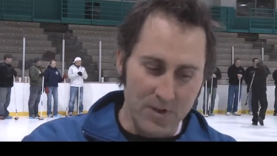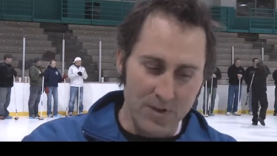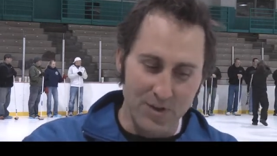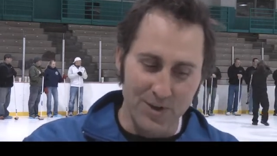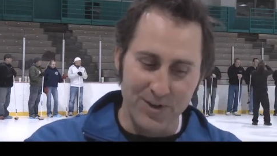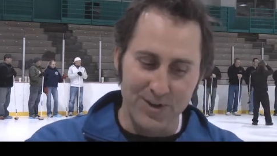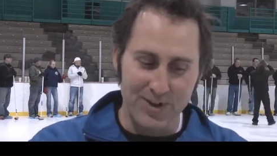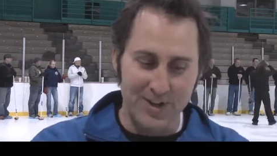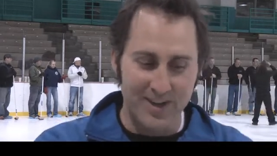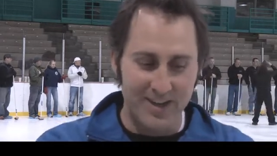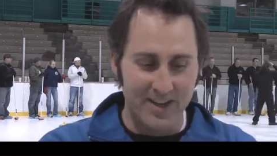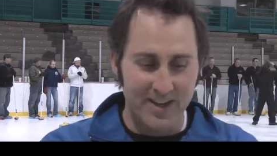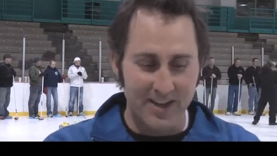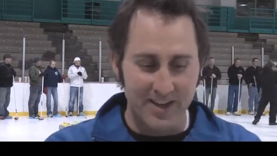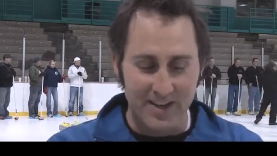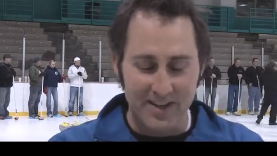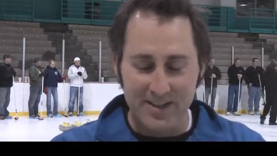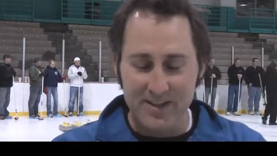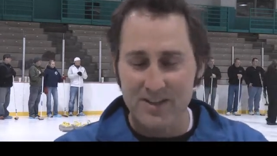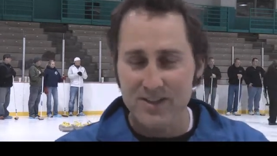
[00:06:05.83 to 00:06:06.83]

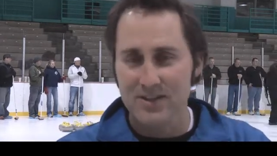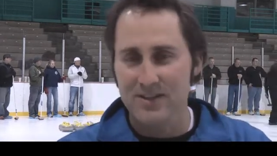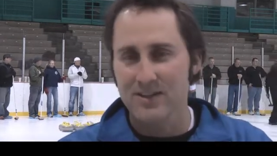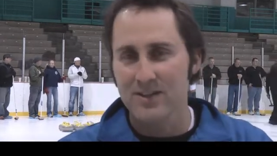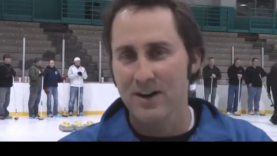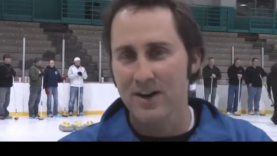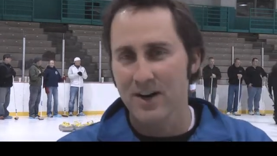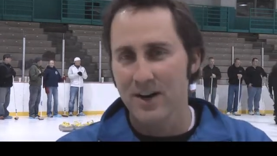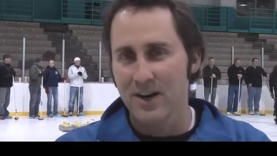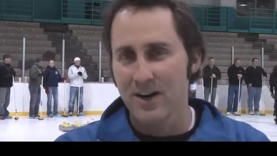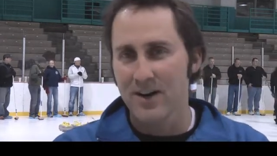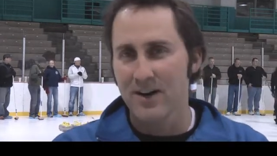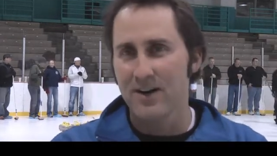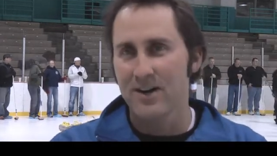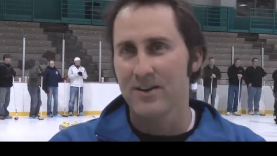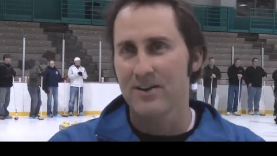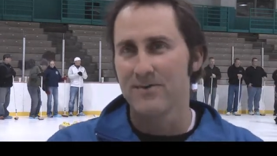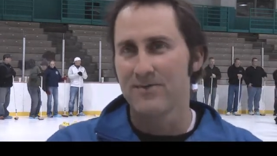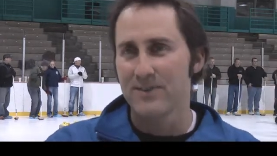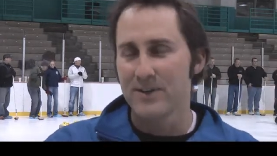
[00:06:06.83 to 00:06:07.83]
It is
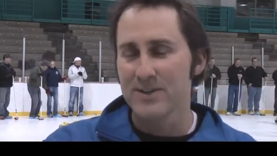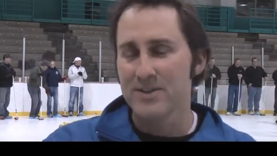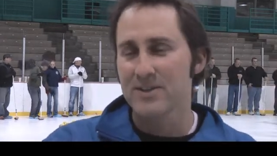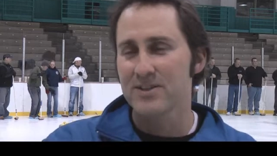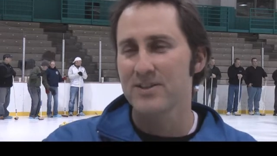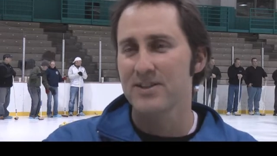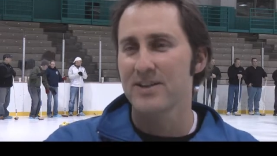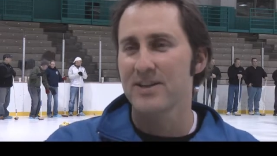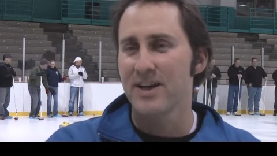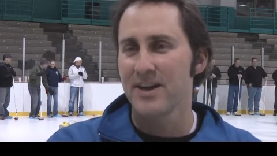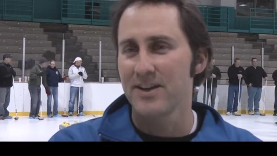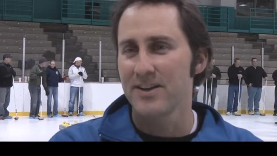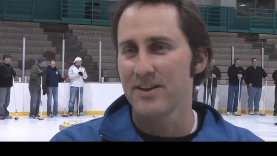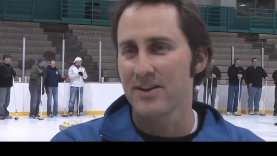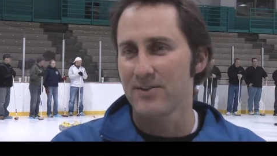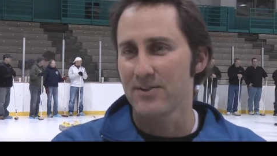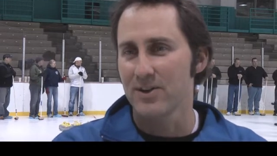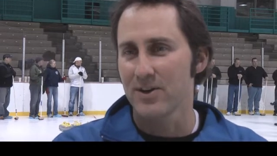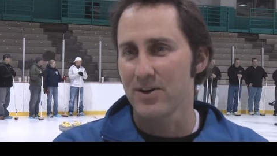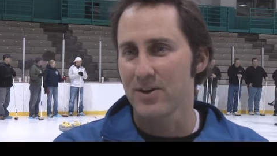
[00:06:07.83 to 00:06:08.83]
physically kind of
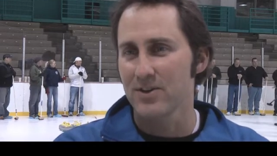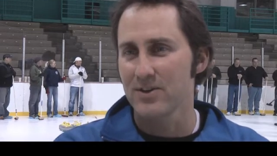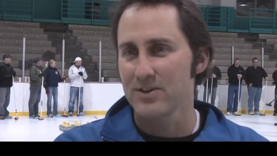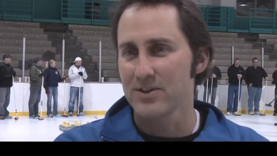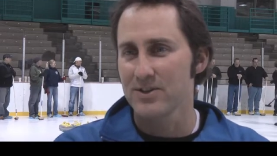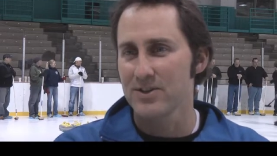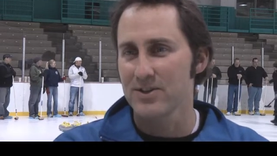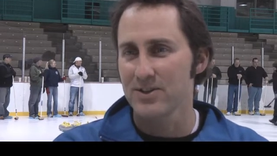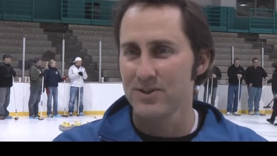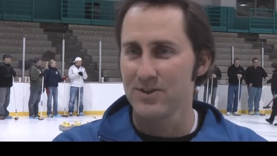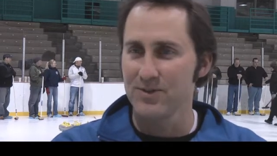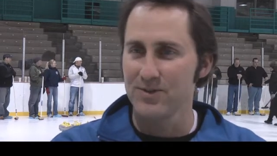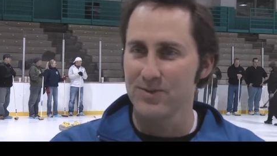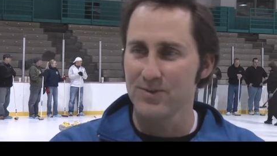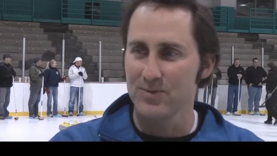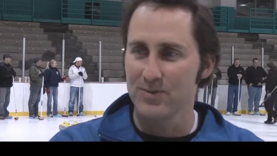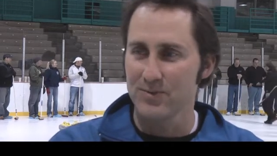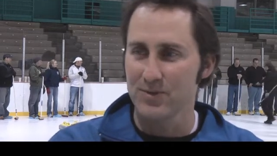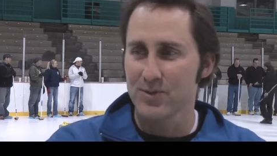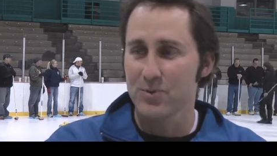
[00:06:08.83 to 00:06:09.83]
difficult
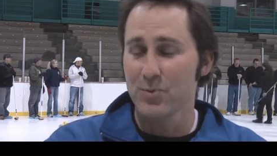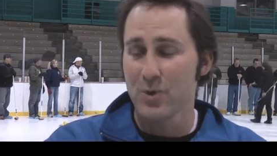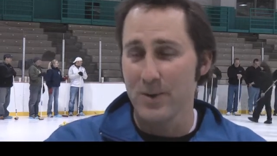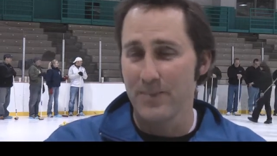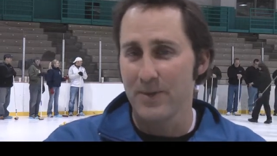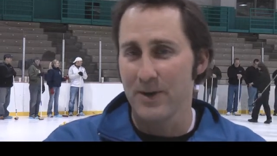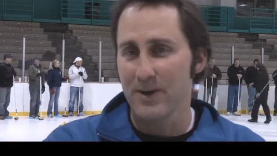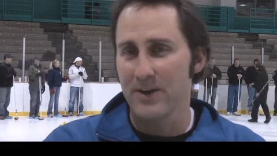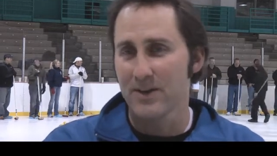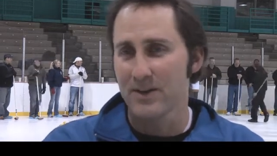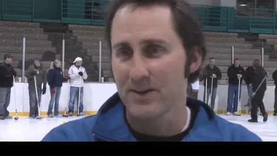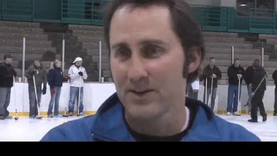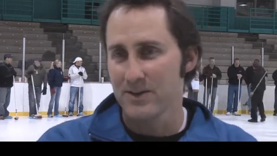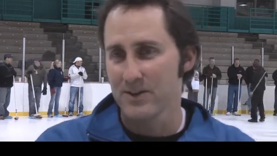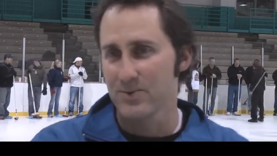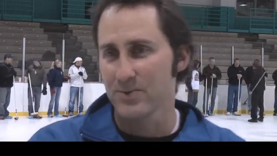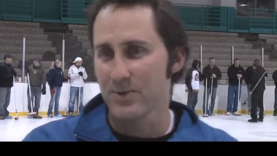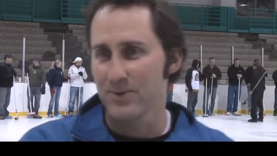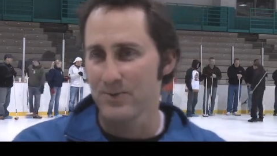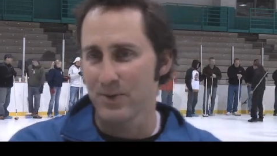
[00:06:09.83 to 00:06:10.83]
because sweeping
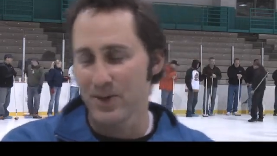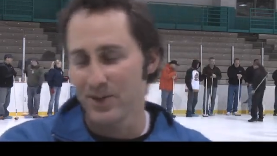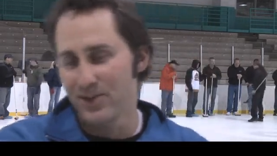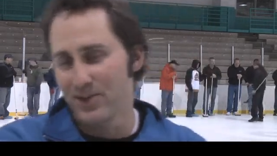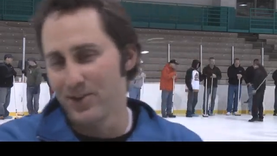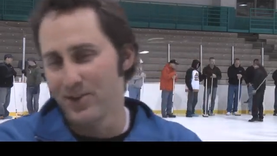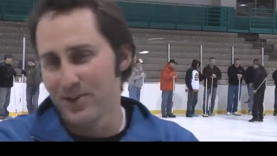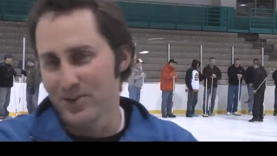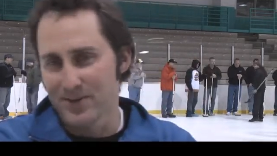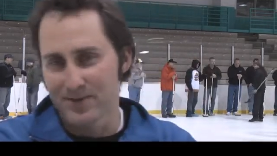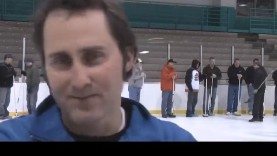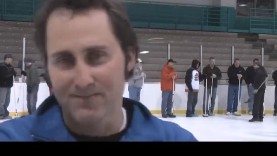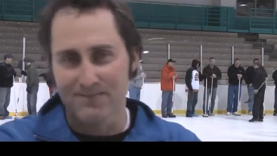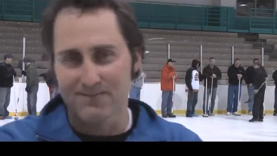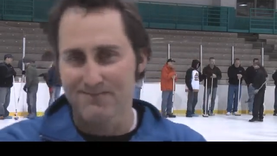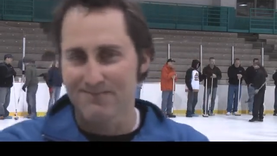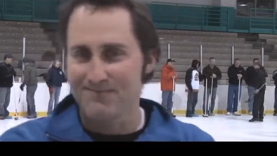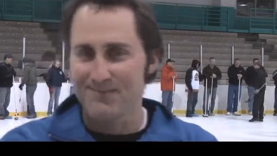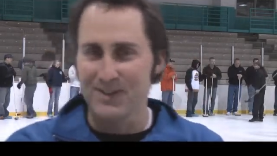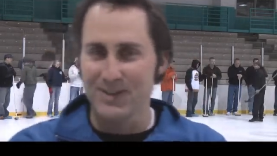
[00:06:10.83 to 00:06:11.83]
is, but you
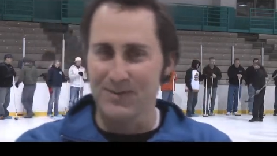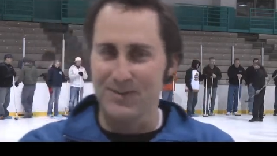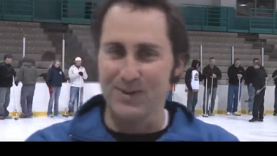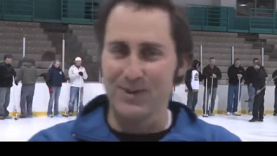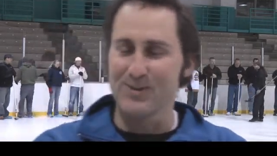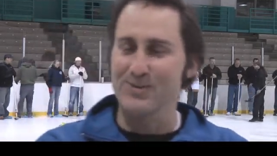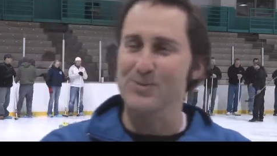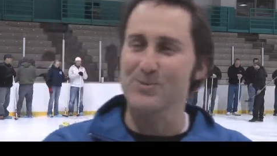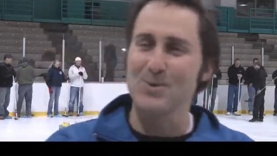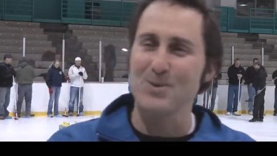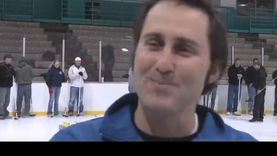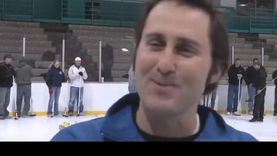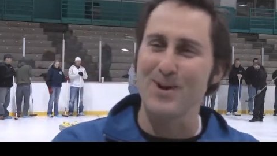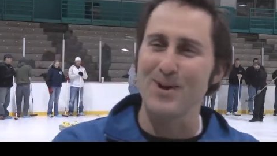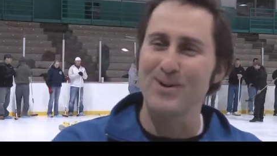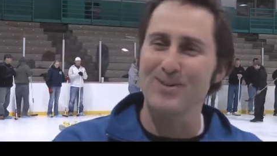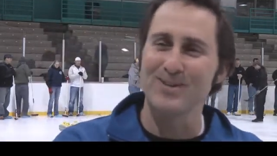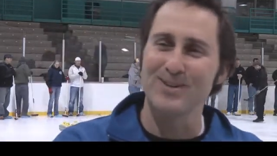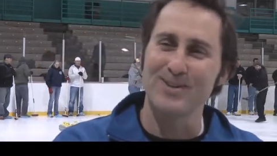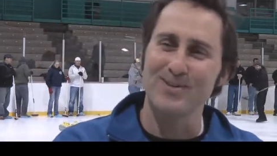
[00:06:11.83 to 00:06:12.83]
can, if you don't sweep
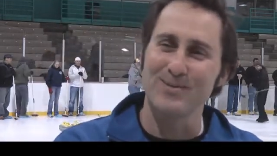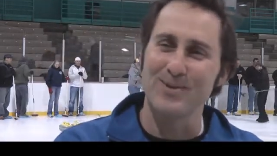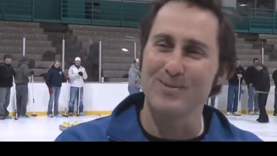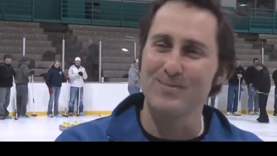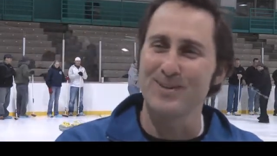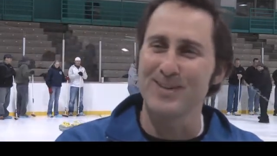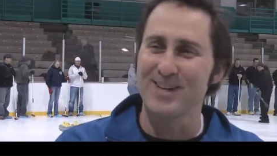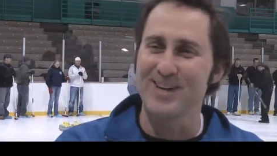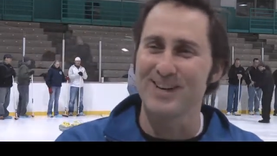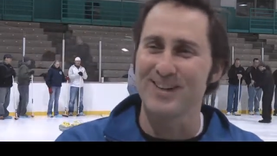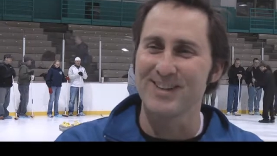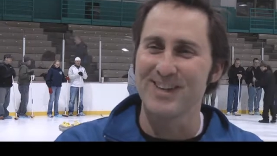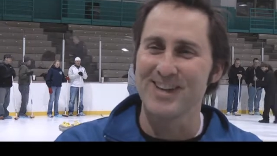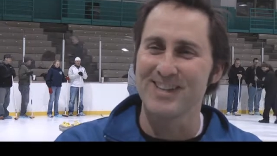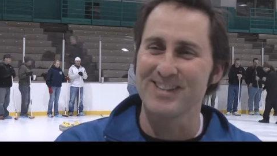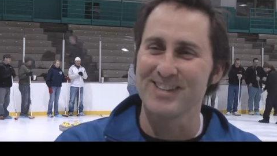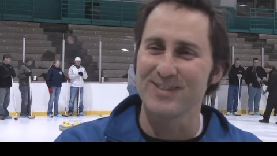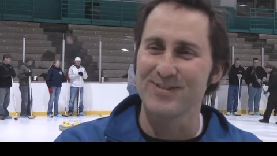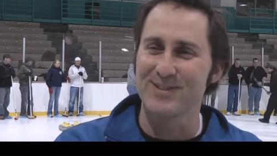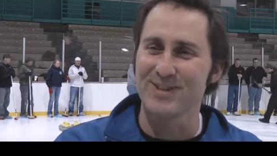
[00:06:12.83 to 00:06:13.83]
hard, then it won't be all
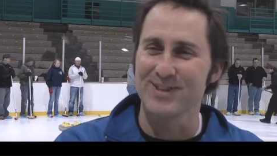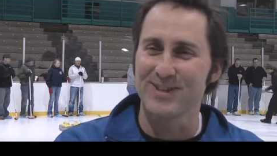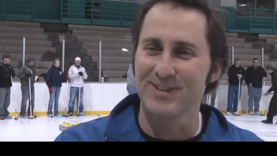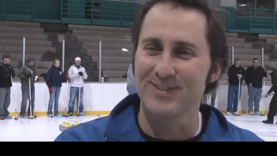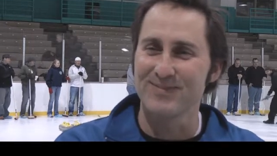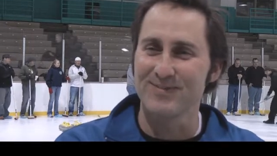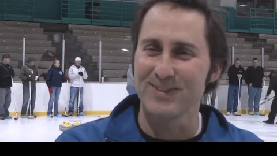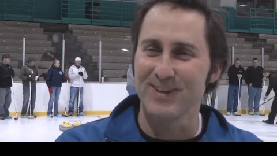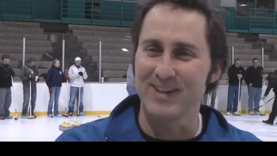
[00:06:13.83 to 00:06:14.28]
that difficult.